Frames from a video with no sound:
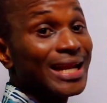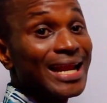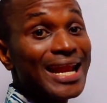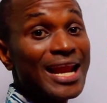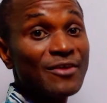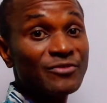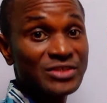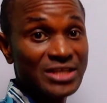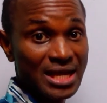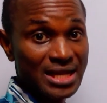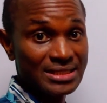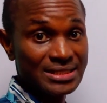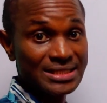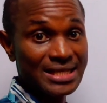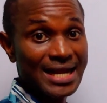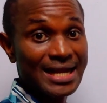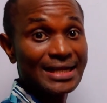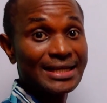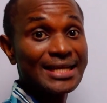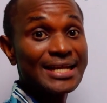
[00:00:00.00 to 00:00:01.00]
on the left-hand
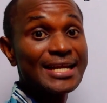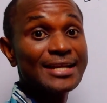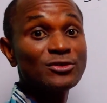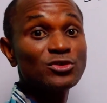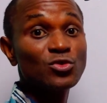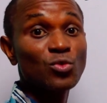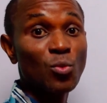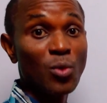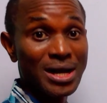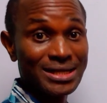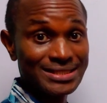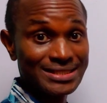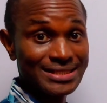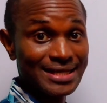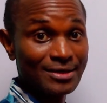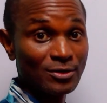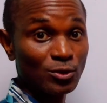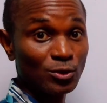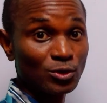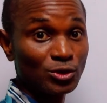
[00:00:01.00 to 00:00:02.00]
side into one
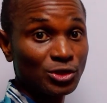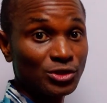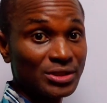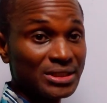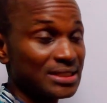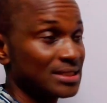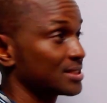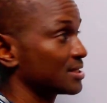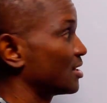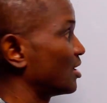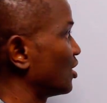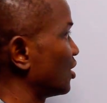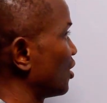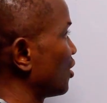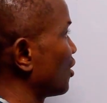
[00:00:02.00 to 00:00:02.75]
single unit.